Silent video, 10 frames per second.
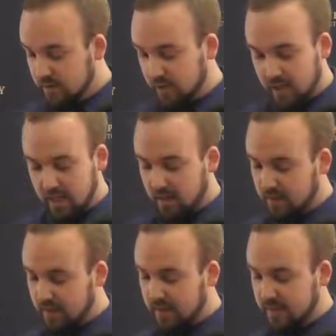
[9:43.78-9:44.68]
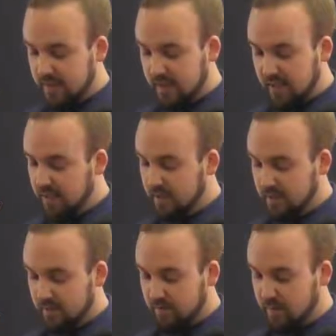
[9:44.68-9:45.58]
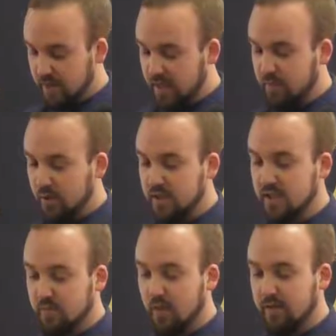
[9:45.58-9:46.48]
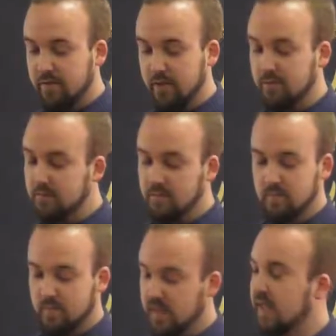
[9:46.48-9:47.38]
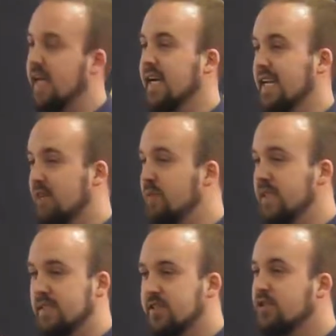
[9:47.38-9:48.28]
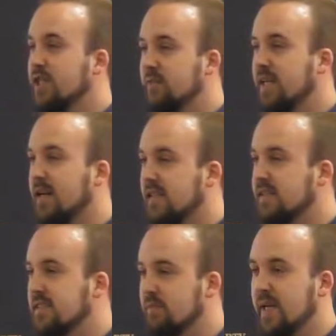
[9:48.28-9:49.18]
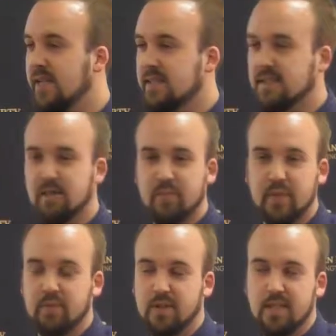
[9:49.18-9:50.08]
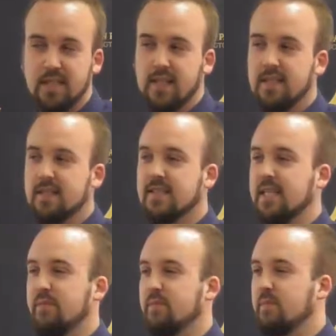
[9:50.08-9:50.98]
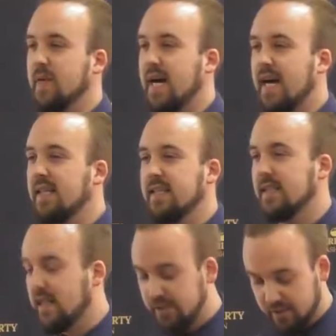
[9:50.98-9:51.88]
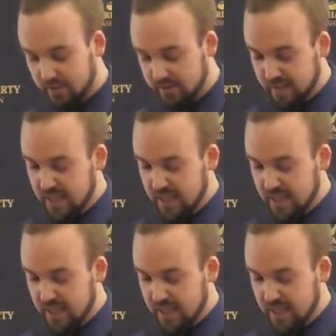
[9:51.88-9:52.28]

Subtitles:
Try heartily to see from the other person's point of view, and that can be extremely hard in some cases. Some people seem highly illogical.